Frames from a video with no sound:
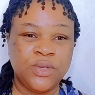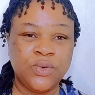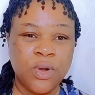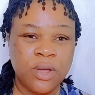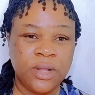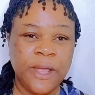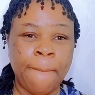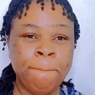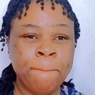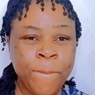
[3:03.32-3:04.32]
it wrongly,
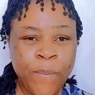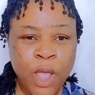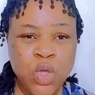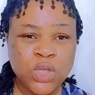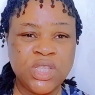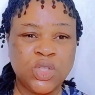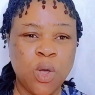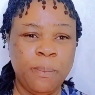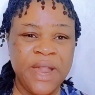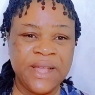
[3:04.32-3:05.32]
use it
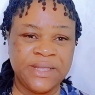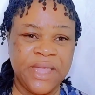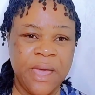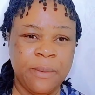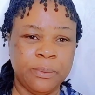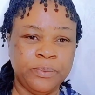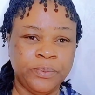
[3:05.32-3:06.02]
to bless them.